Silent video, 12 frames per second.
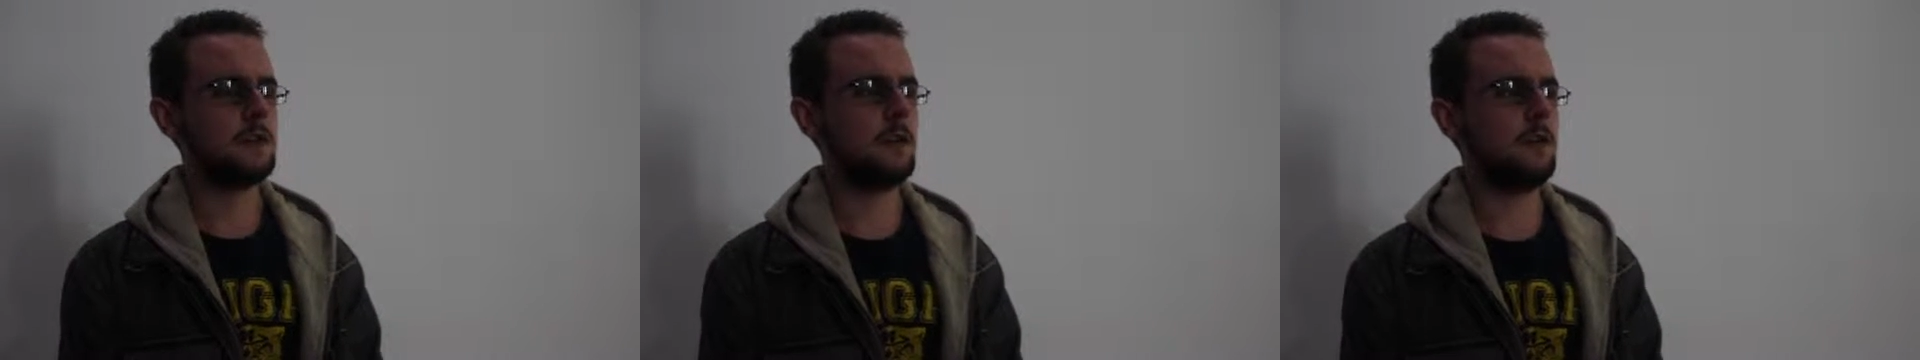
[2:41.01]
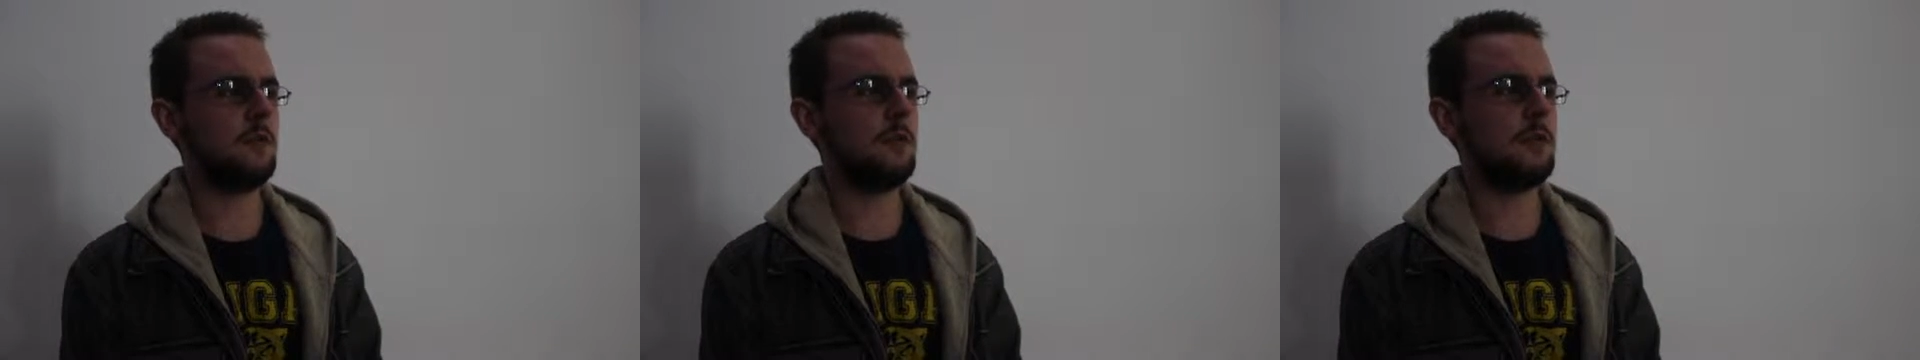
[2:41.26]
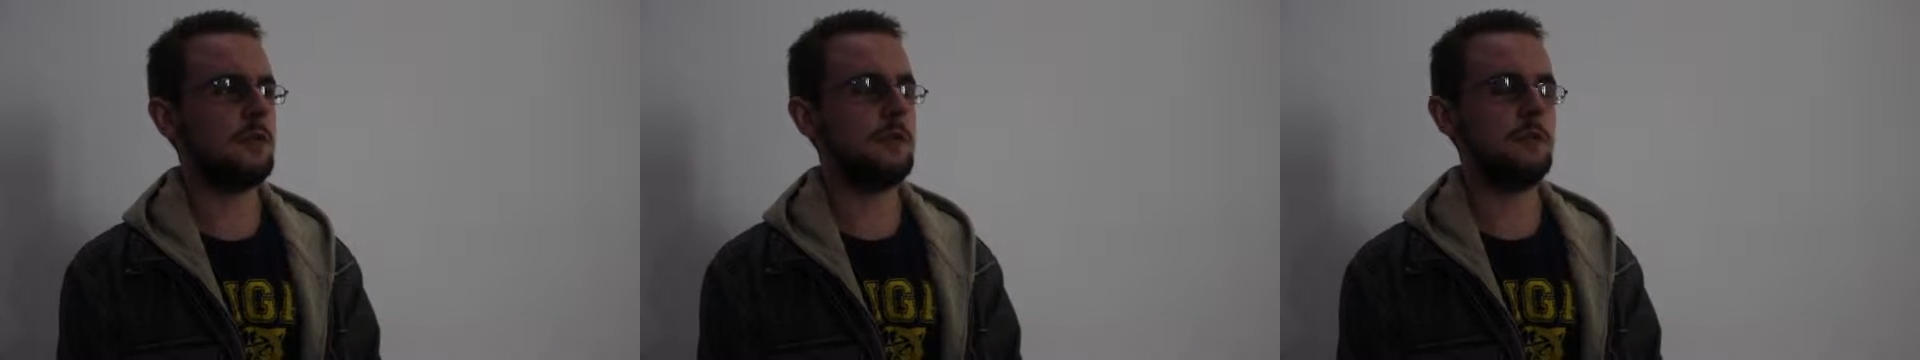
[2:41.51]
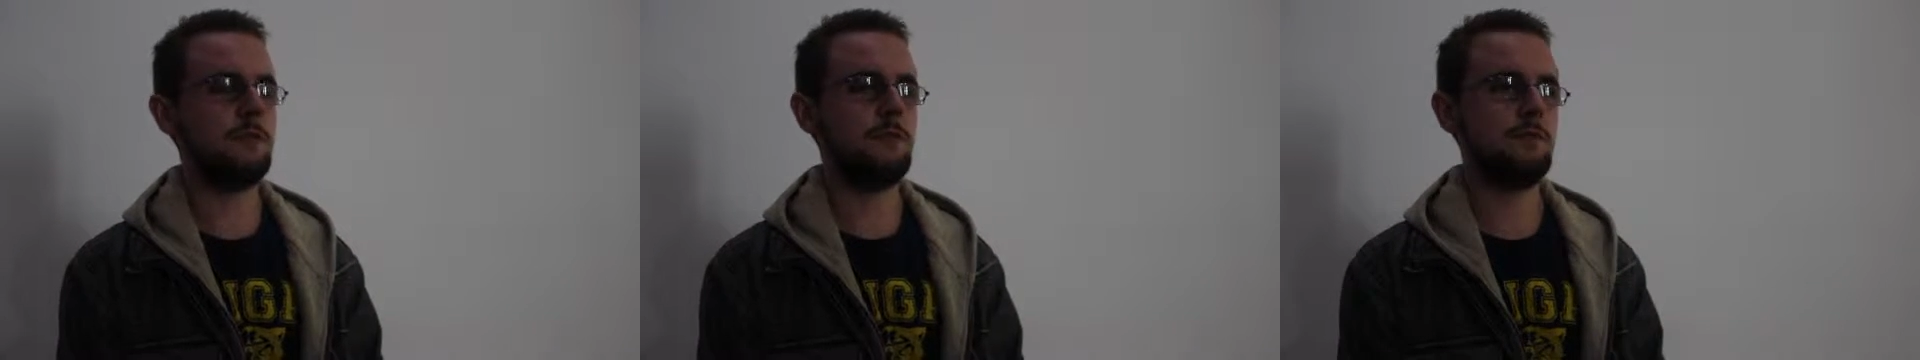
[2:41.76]
to go
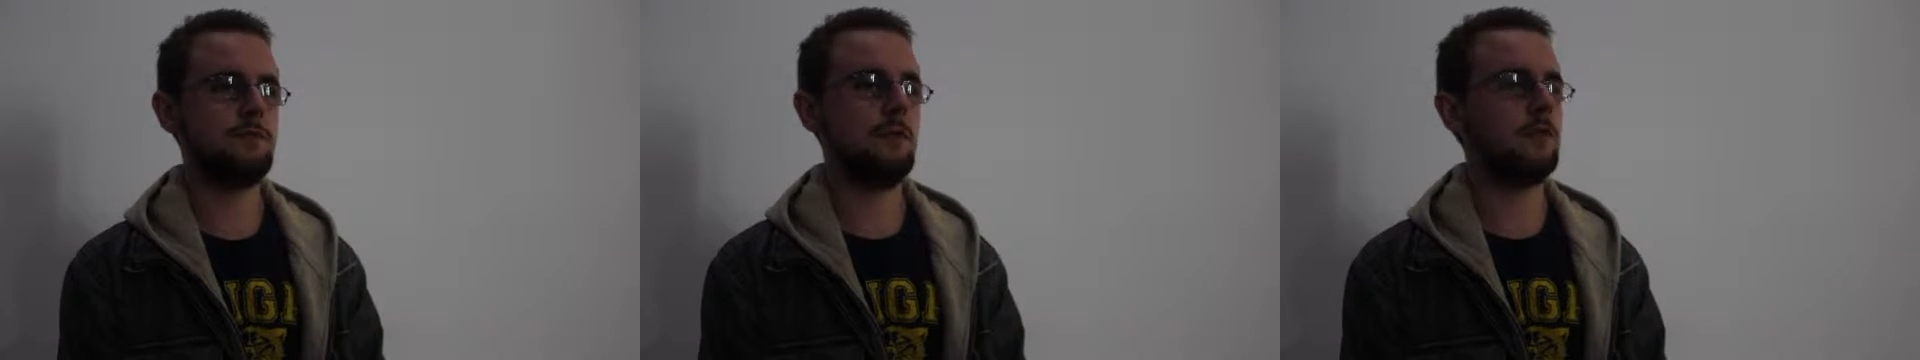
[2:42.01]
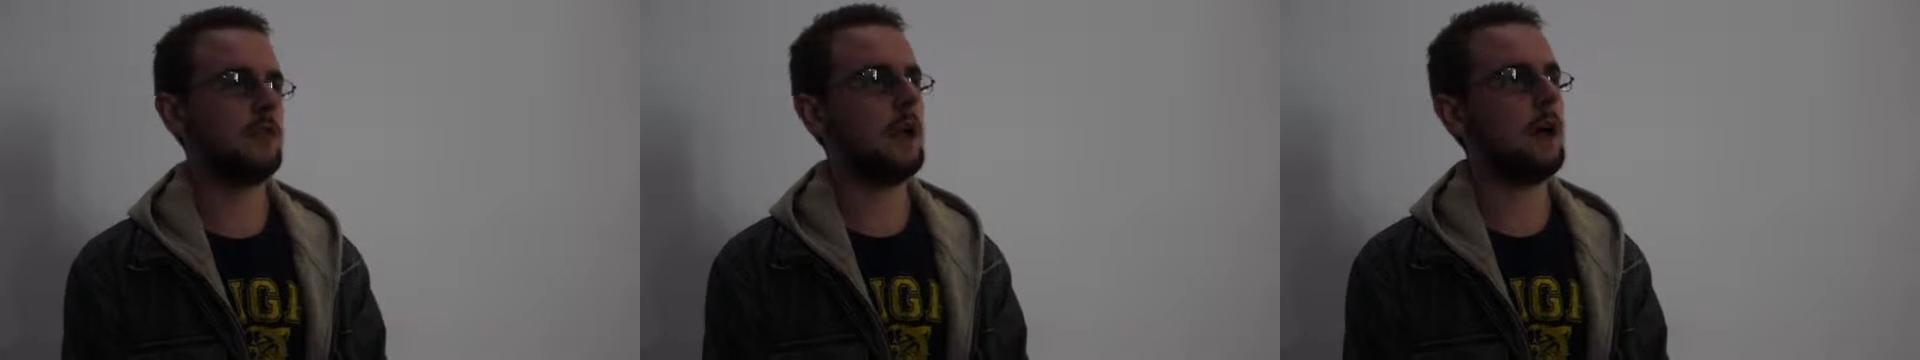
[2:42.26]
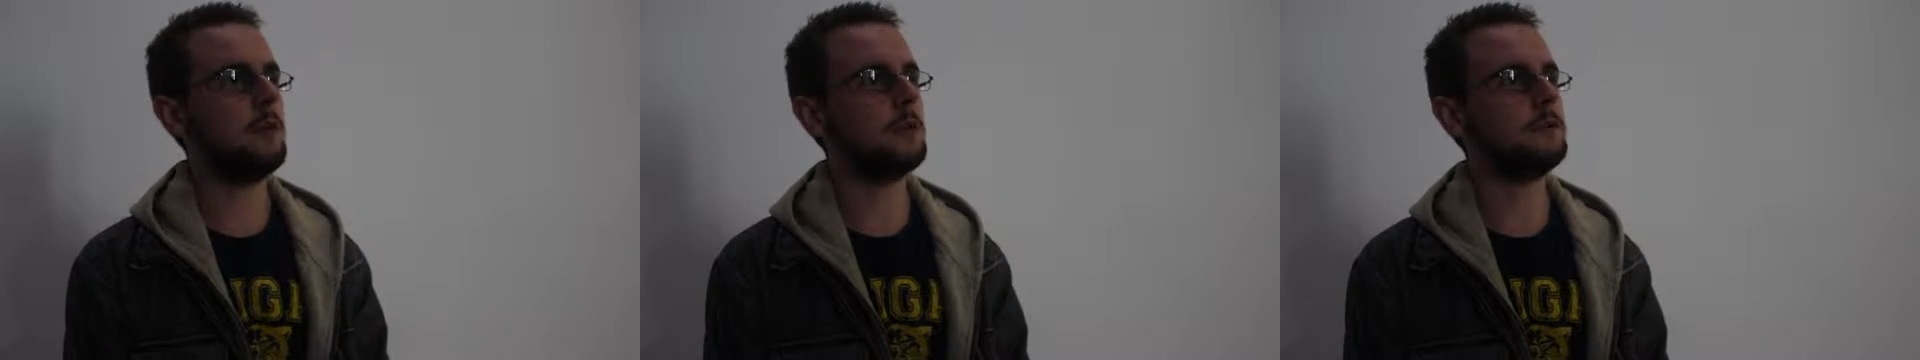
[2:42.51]
with Russell Howard.